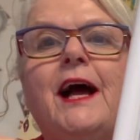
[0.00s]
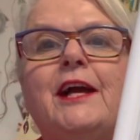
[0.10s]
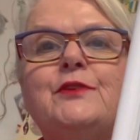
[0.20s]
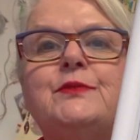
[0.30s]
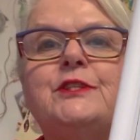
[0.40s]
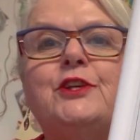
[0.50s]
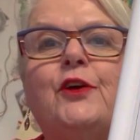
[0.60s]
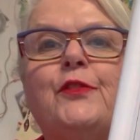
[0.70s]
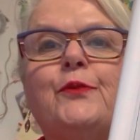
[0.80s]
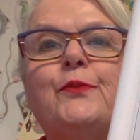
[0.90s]
I used it
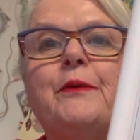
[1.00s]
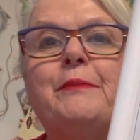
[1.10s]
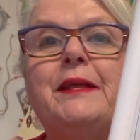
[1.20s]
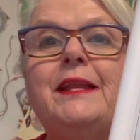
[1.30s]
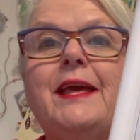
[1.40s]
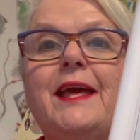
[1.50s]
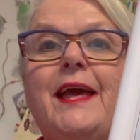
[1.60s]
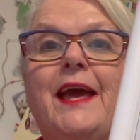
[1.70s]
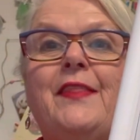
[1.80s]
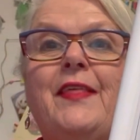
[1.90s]
on the ribbon.
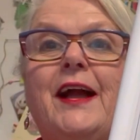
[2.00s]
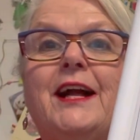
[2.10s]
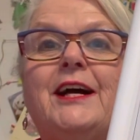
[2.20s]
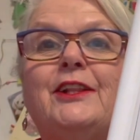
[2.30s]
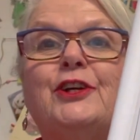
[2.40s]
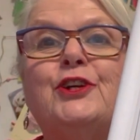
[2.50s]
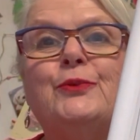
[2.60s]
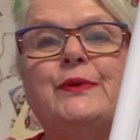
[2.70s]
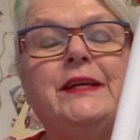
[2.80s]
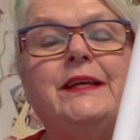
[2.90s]
And that color
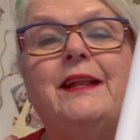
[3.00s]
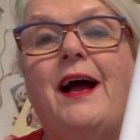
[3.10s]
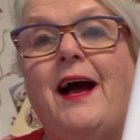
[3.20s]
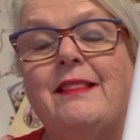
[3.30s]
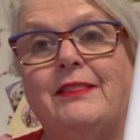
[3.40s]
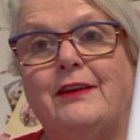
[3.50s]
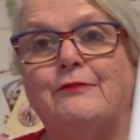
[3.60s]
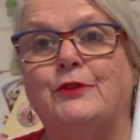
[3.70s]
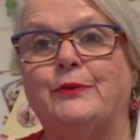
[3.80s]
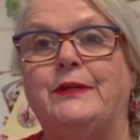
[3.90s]
green, I
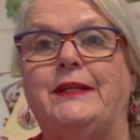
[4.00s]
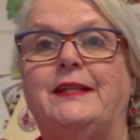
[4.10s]
love green.